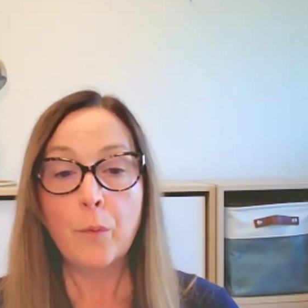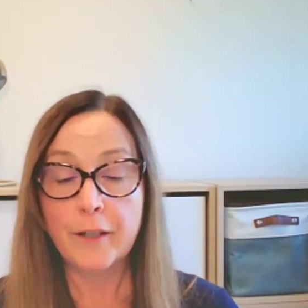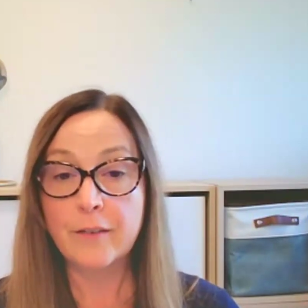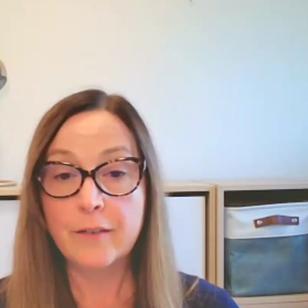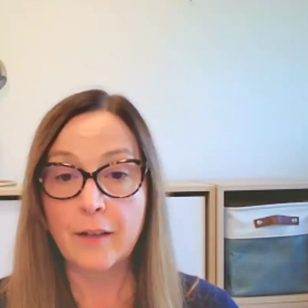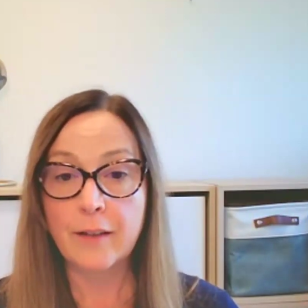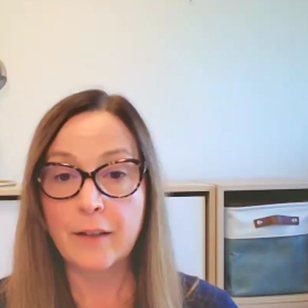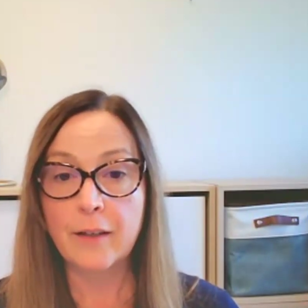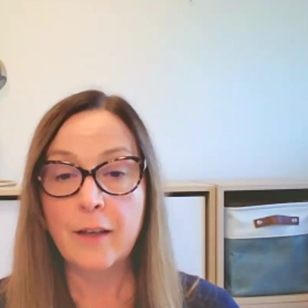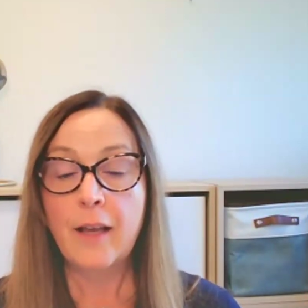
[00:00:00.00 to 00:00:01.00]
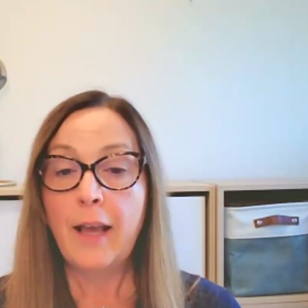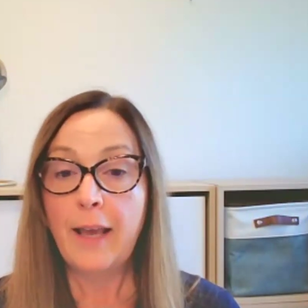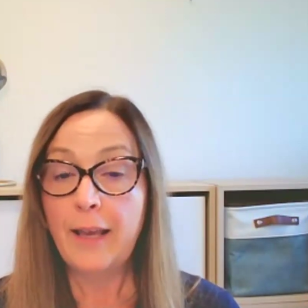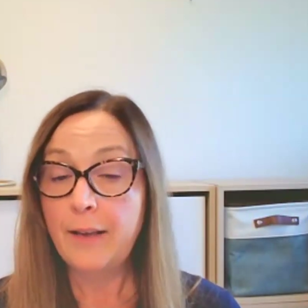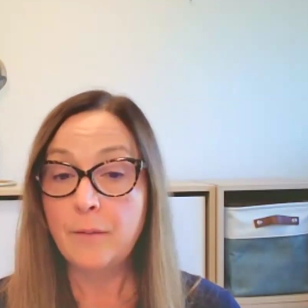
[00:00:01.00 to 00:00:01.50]
where you're selling
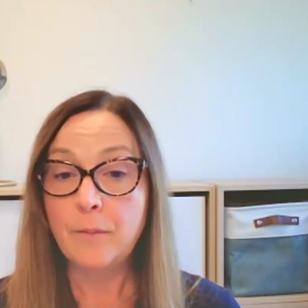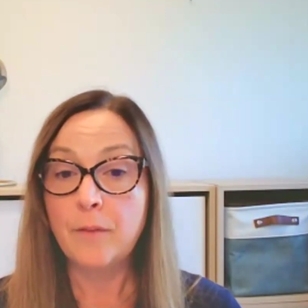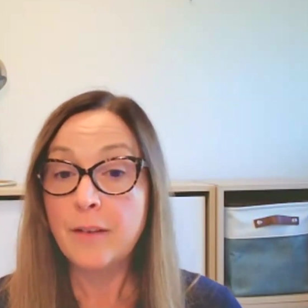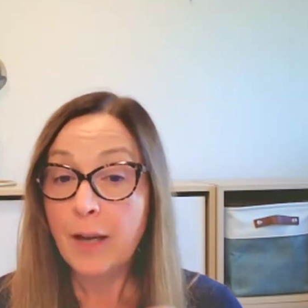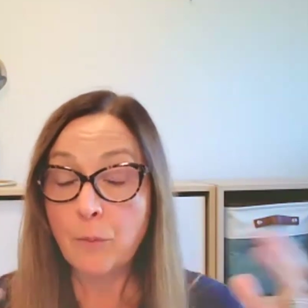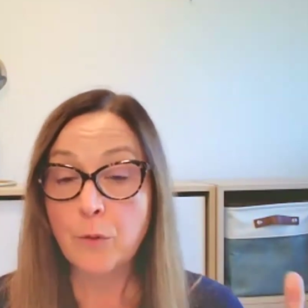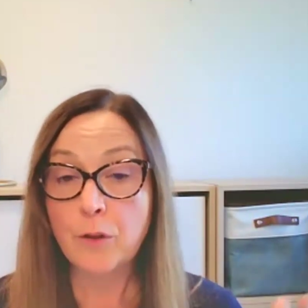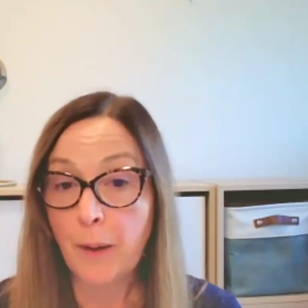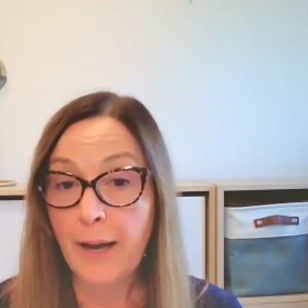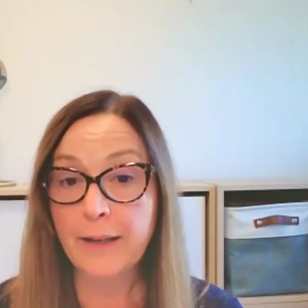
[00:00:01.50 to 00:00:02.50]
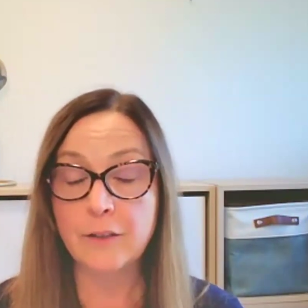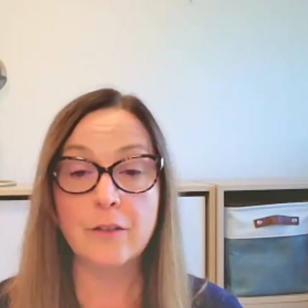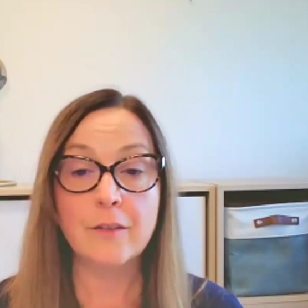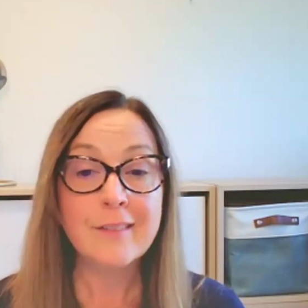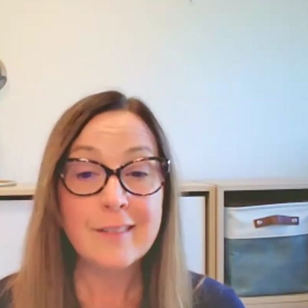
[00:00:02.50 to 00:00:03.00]
a number of
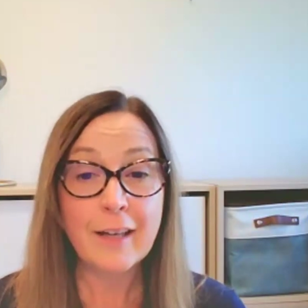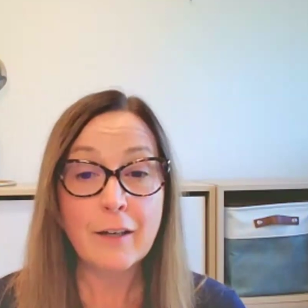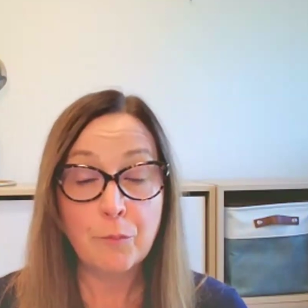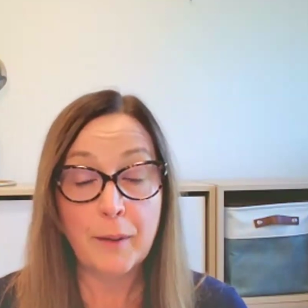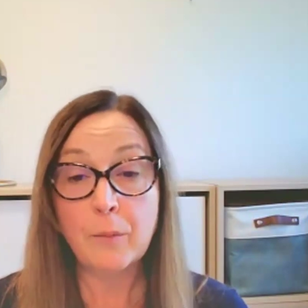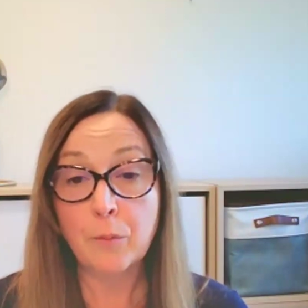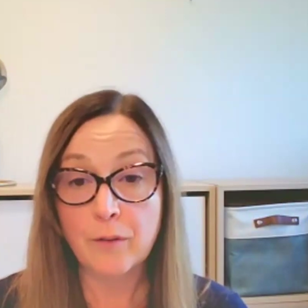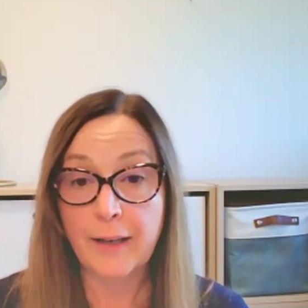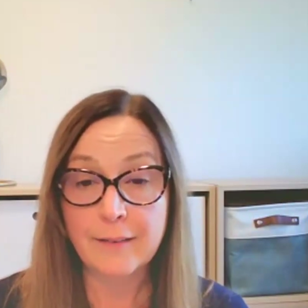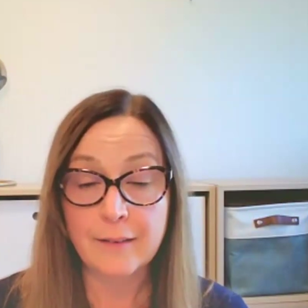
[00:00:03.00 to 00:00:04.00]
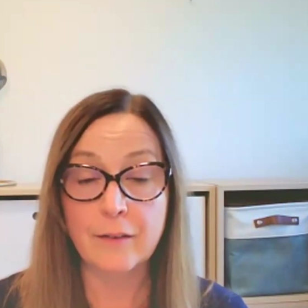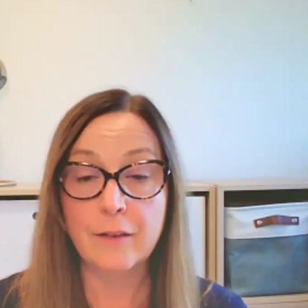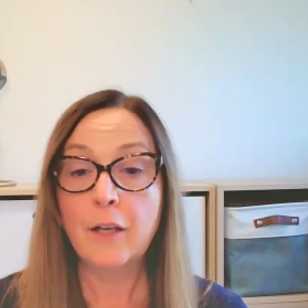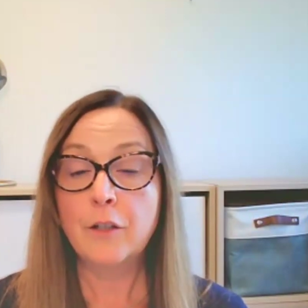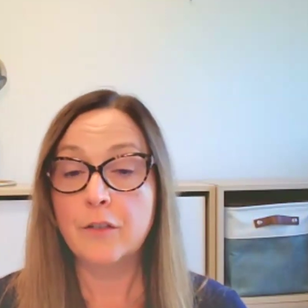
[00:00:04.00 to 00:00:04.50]
packages instead of pay per
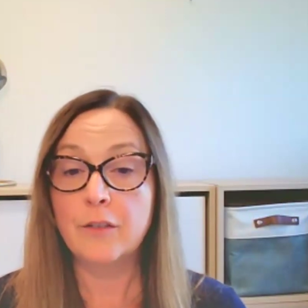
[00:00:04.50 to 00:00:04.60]
lesson.